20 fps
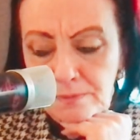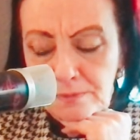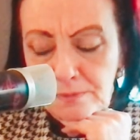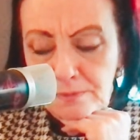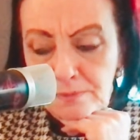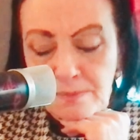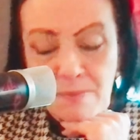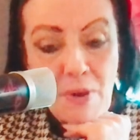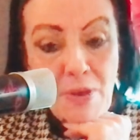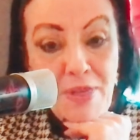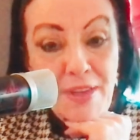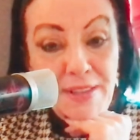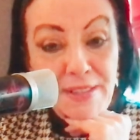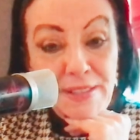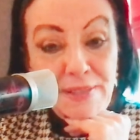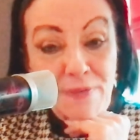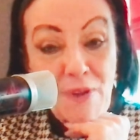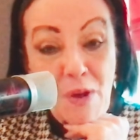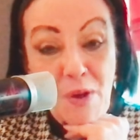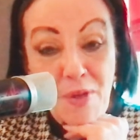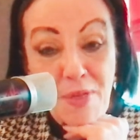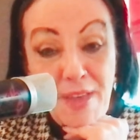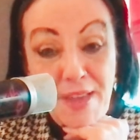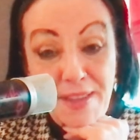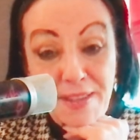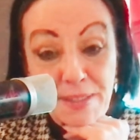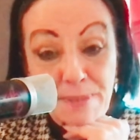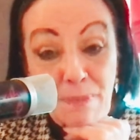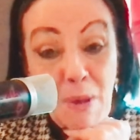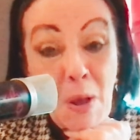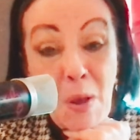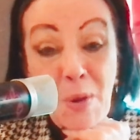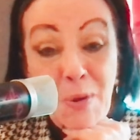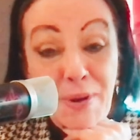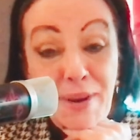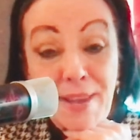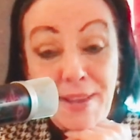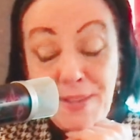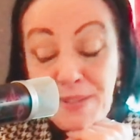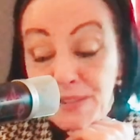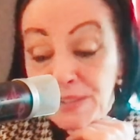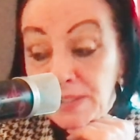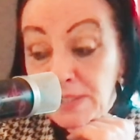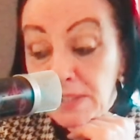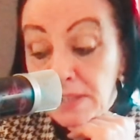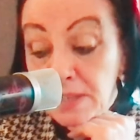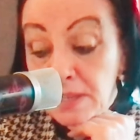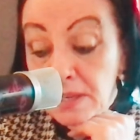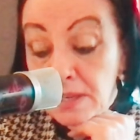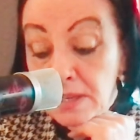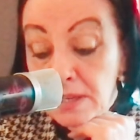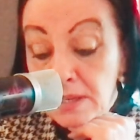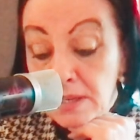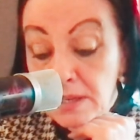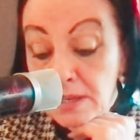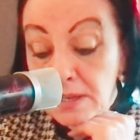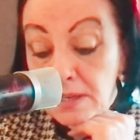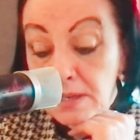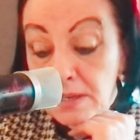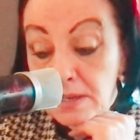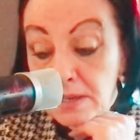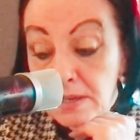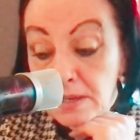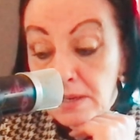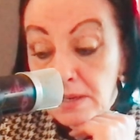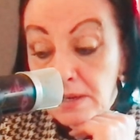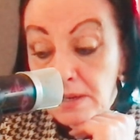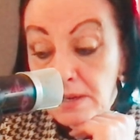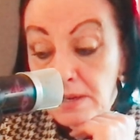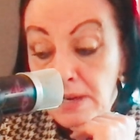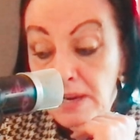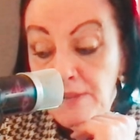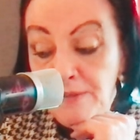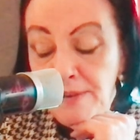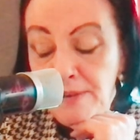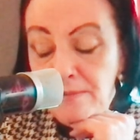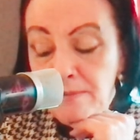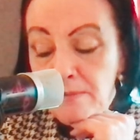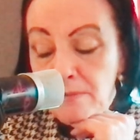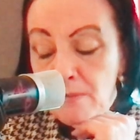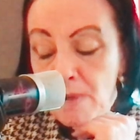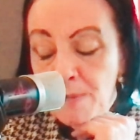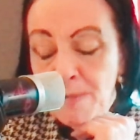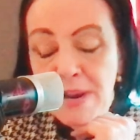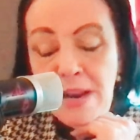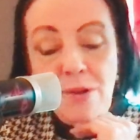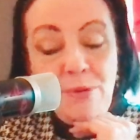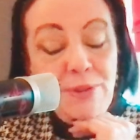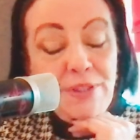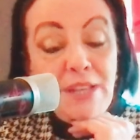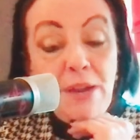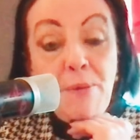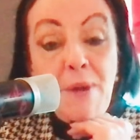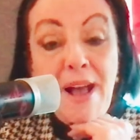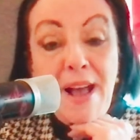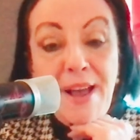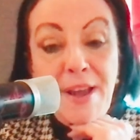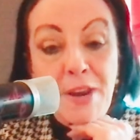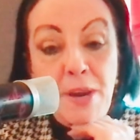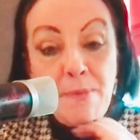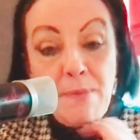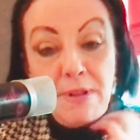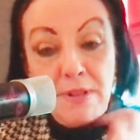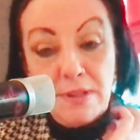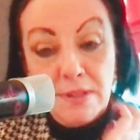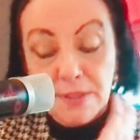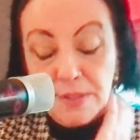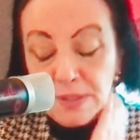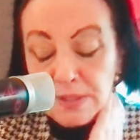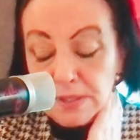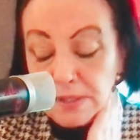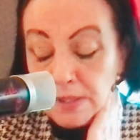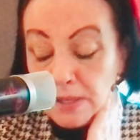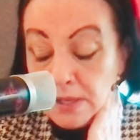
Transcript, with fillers: mothers, fathers, partners even when we lose our animals.